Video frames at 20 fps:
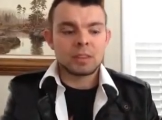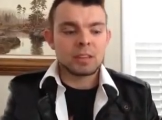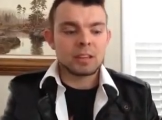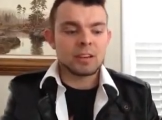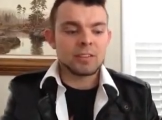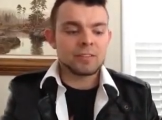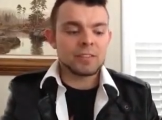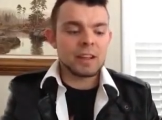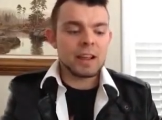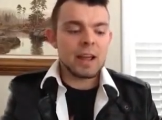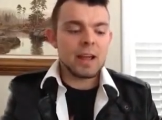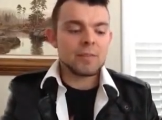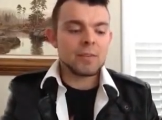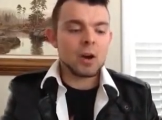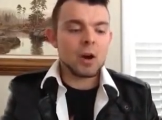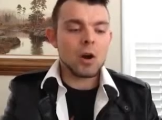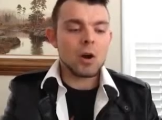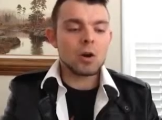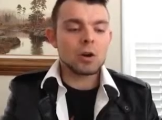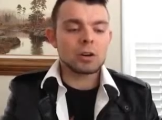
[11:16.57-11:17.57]
that if they have
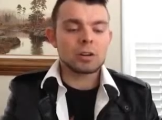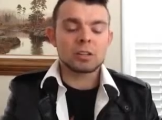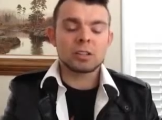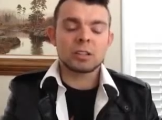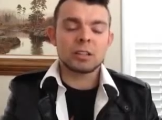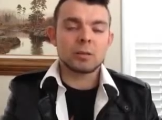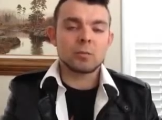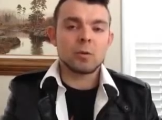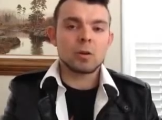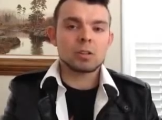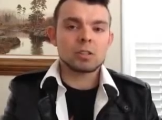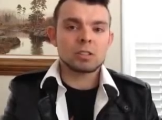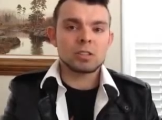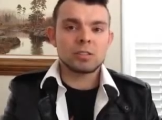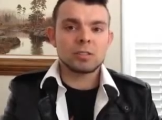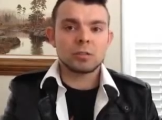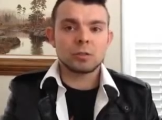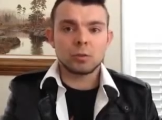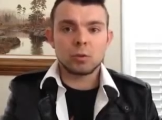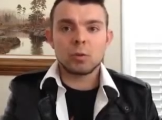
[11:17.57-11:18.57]
a heart that wants
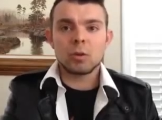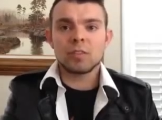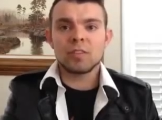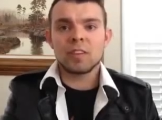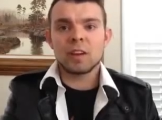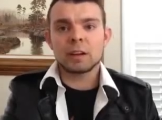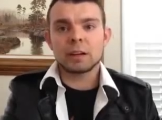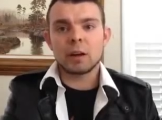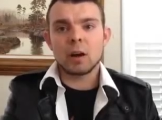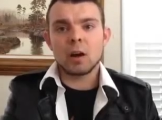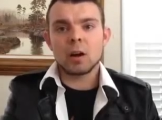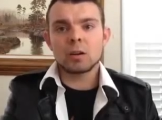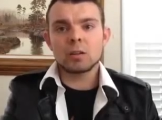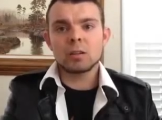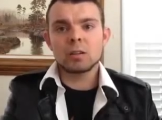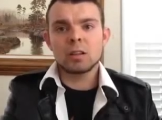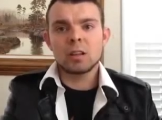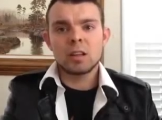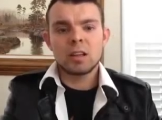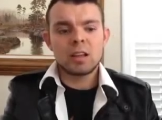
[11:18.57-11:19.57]
to glorify
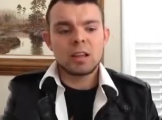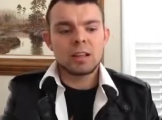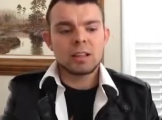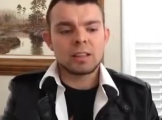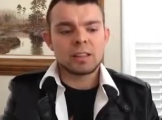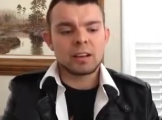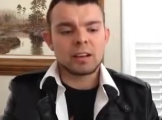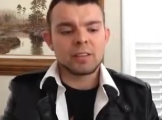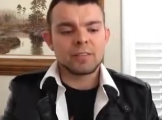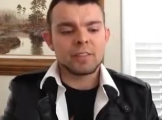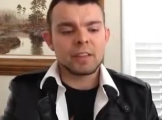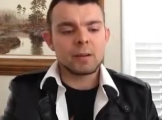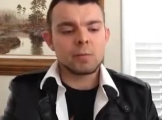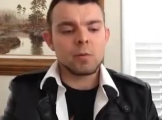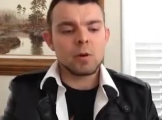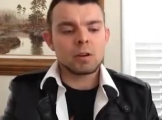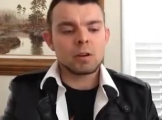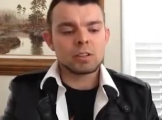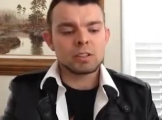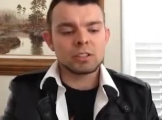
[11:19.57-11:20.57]
God, that if they
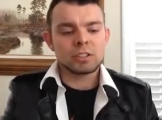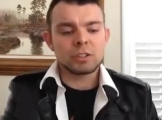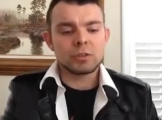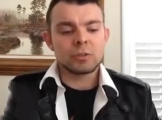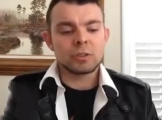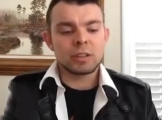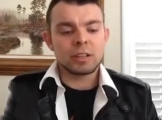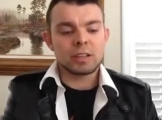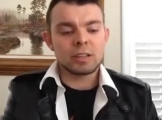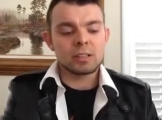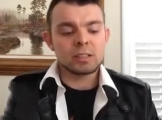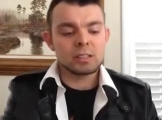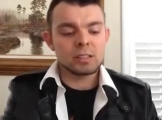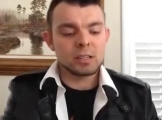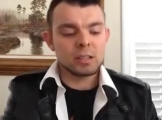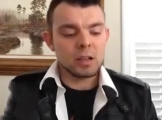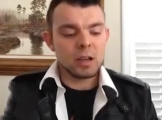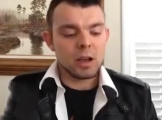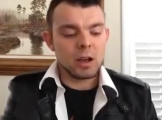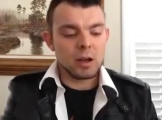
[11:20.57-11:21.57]
want to do things
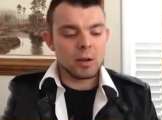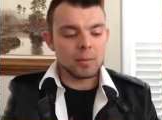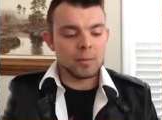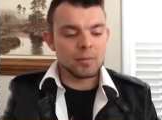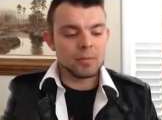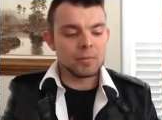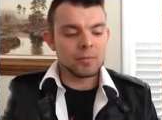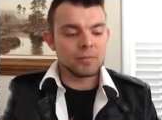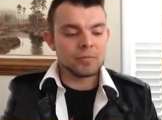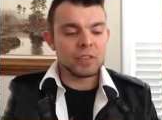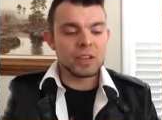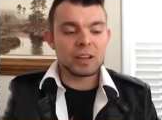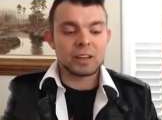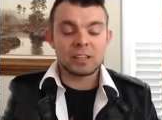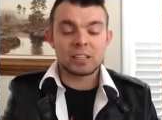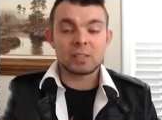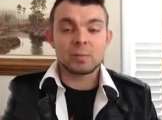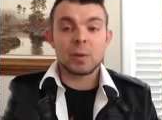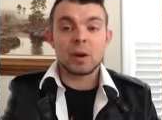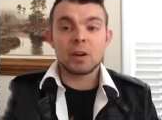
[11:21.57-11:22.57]
um, that
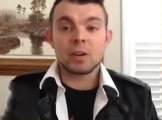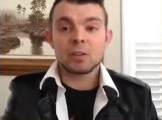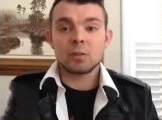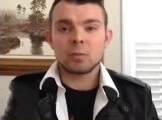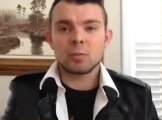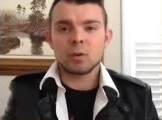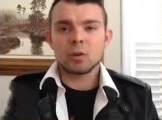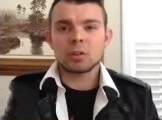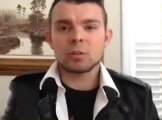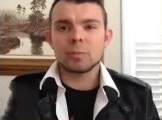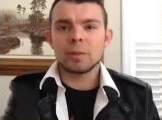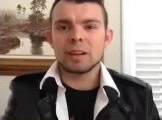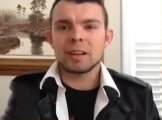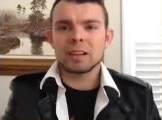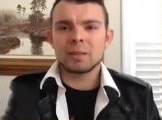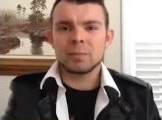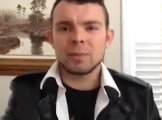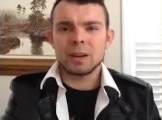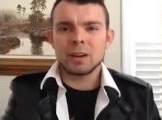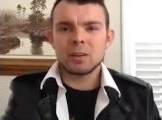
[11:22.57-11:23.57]
inspire the world and make
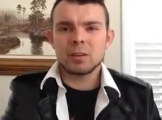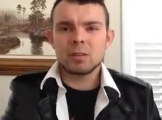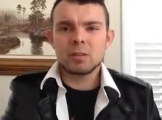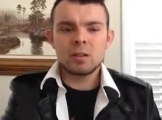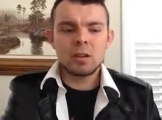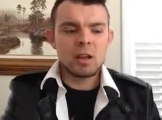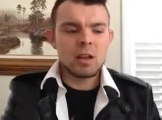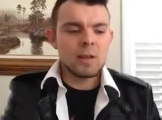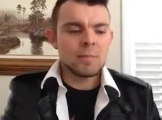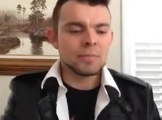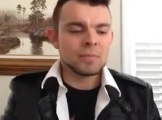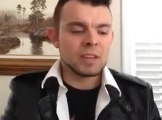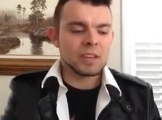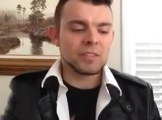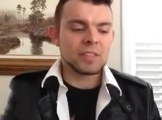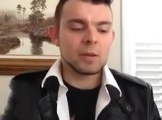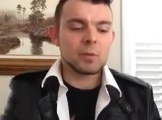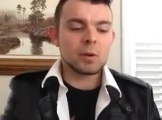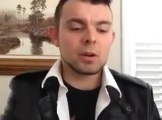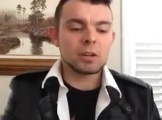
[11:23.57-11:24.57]
it better,
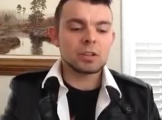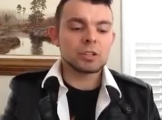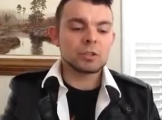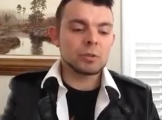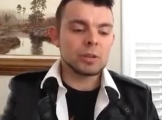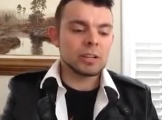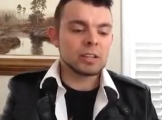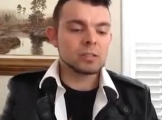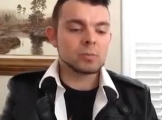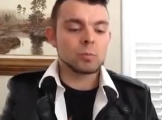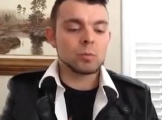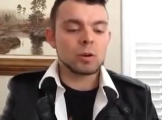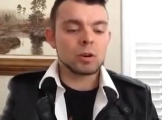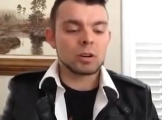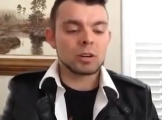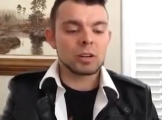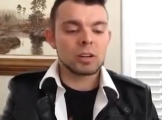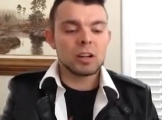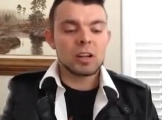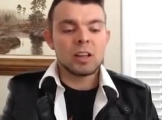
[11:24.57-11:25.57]
if they want to do His
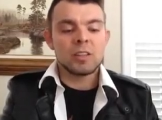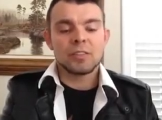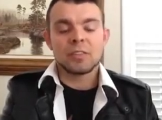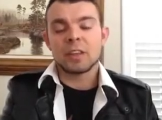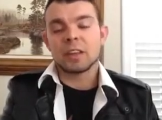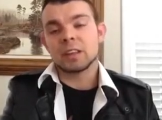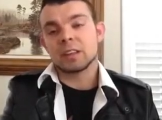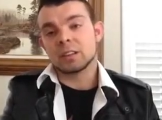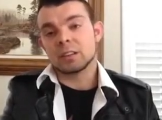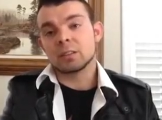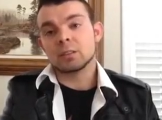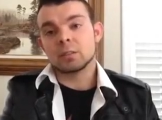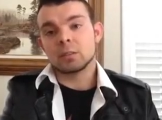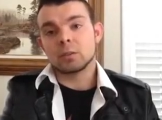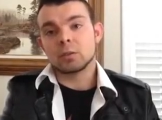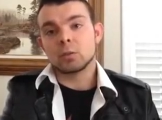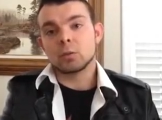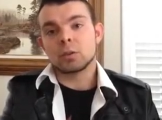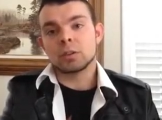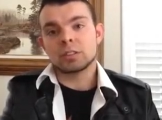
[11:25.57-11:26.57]
work, that the
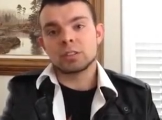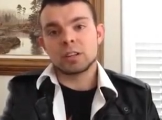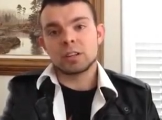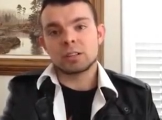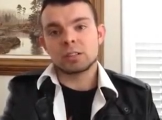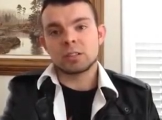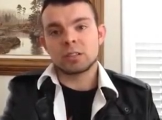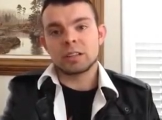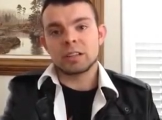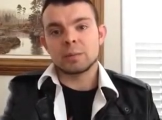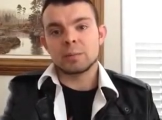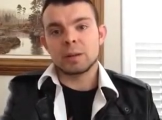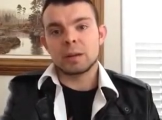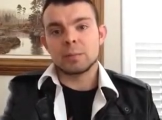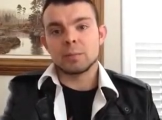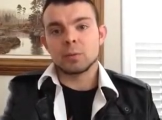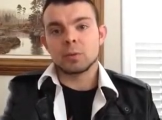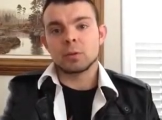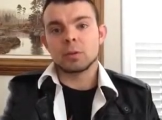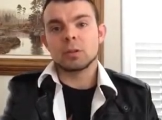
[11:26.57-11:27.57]
Lord does lead
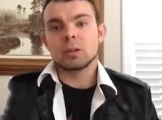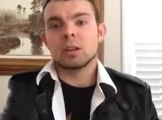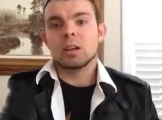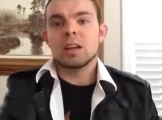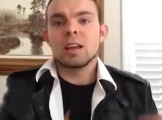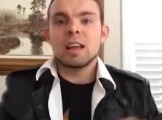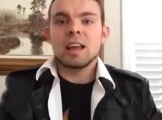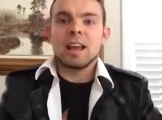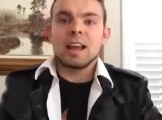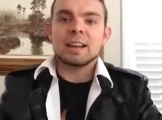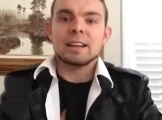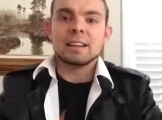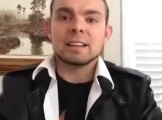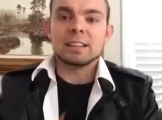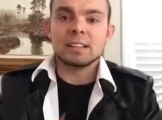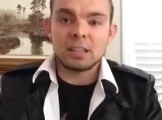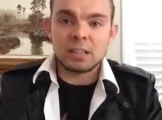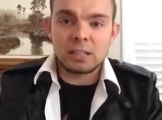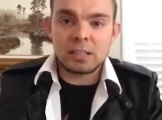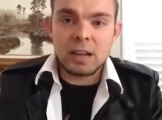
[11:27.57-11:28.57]
people and He
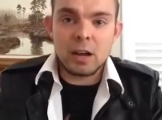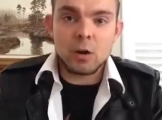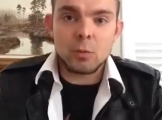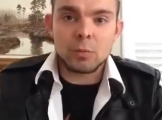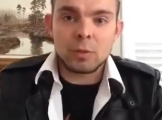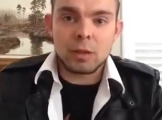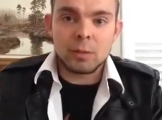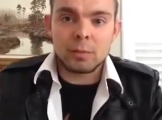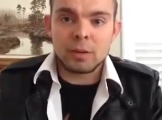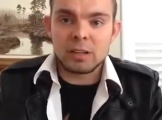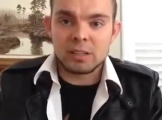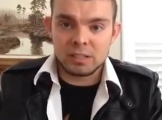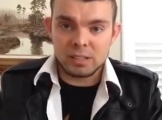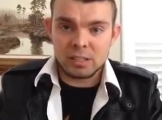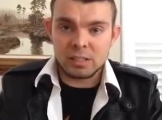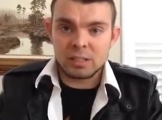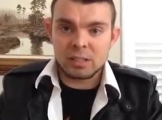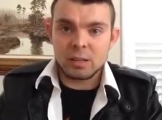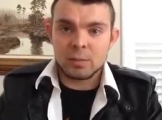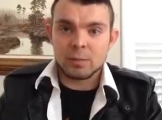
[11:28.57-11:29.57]
does help them and
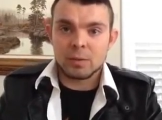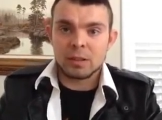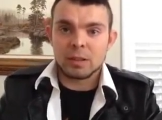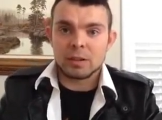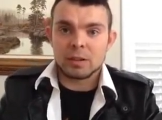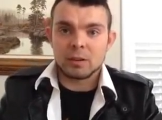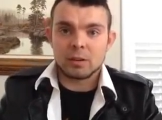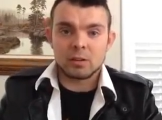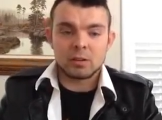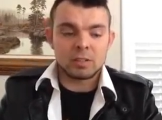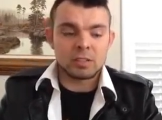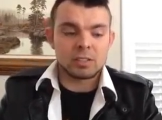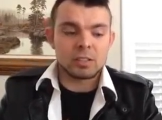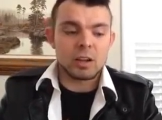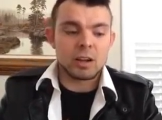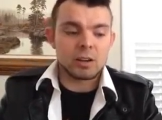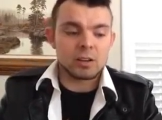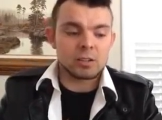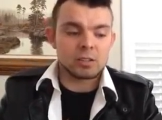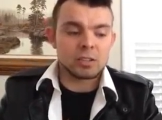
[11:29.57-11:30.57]
assist them in their
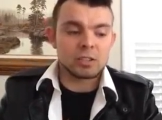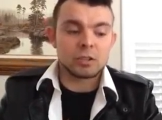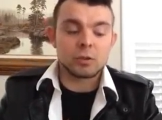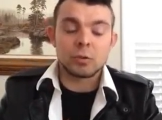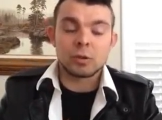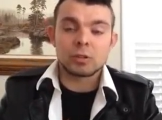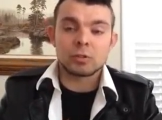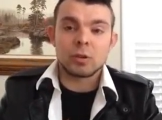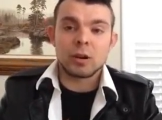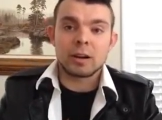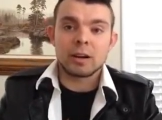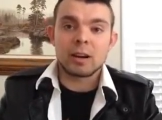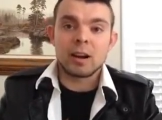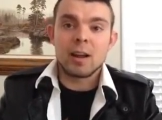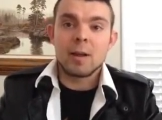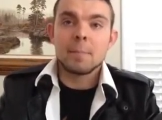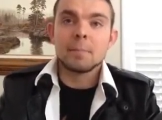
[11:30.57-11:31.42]
desires to do what's right.